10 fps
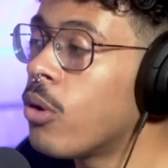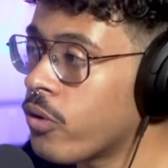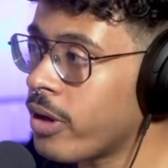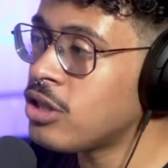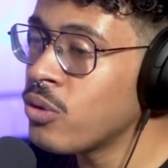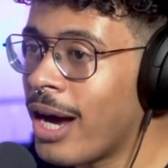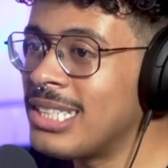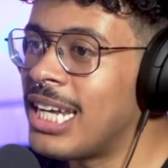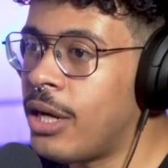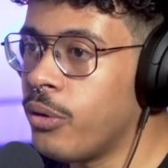more the issue i
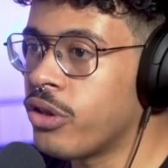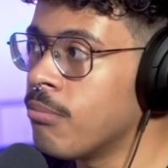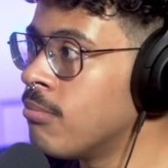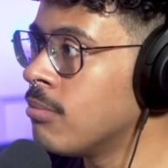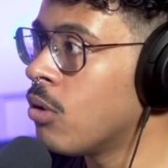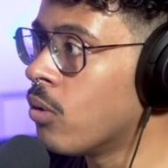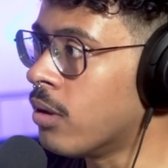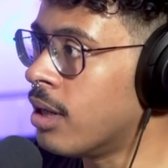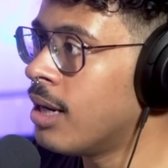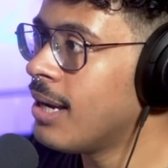take with it
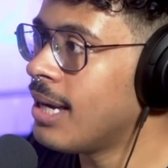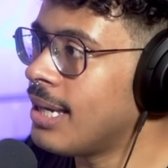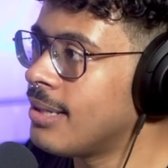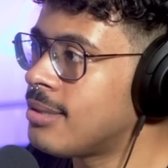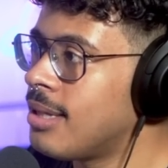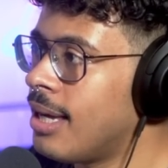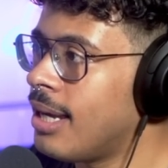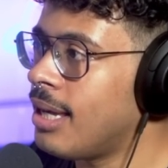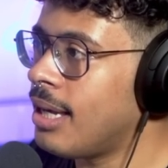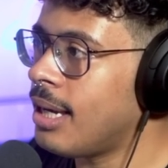more is
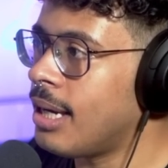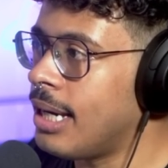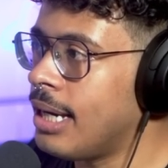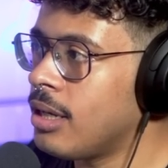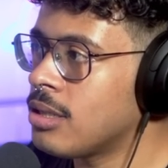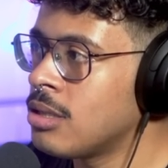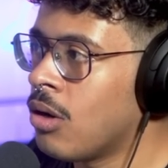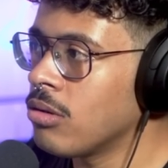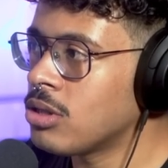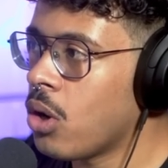that it is not